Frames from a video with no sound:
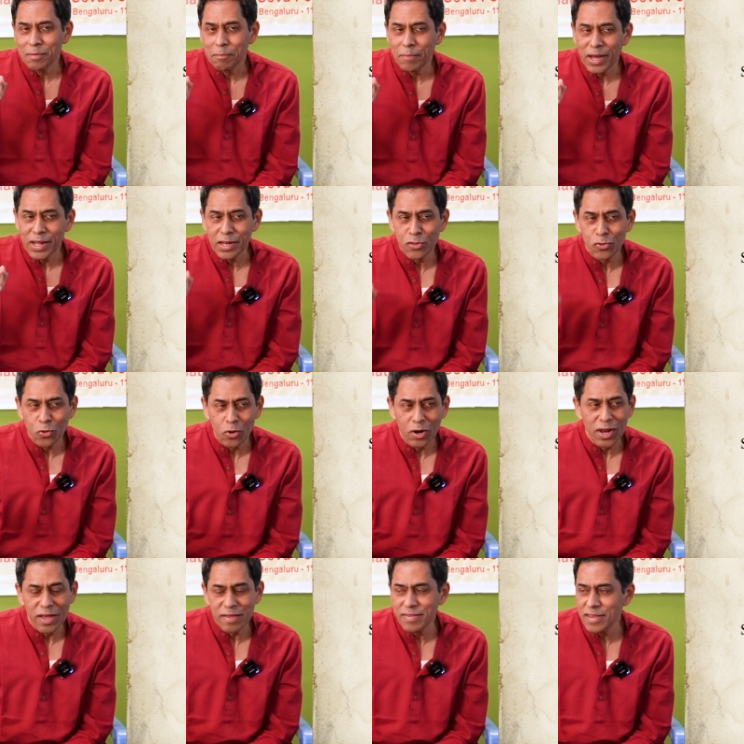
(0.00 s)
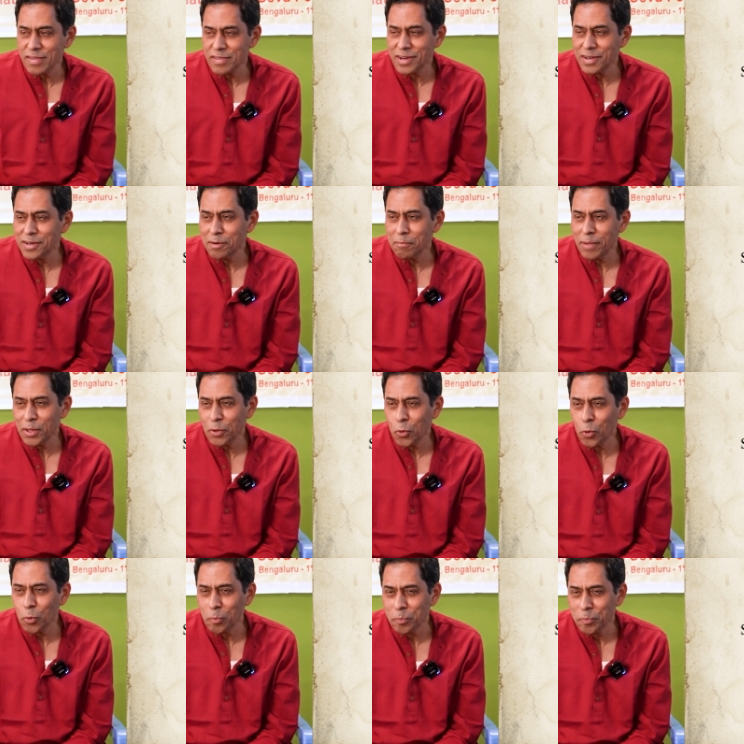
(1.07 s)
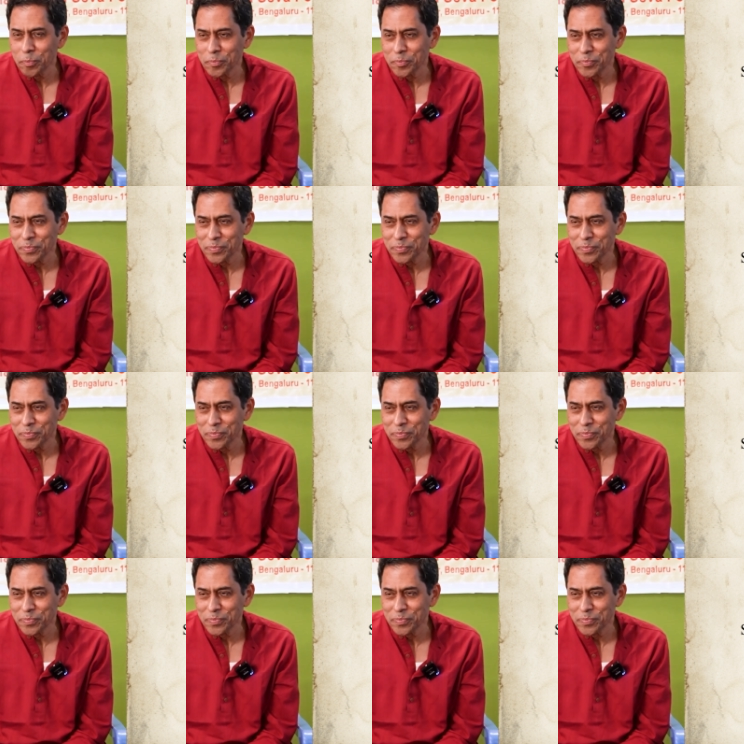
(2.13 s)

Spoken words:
Manasollasa is written by whom?